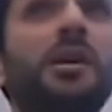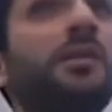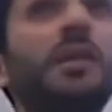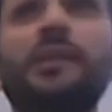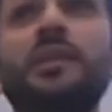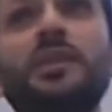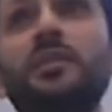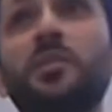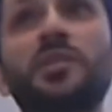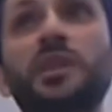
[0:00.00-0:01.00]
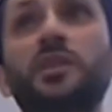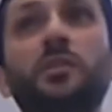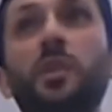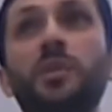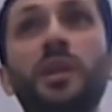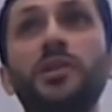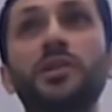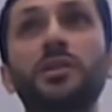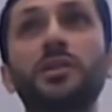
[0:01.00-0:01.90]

the 97% of the population.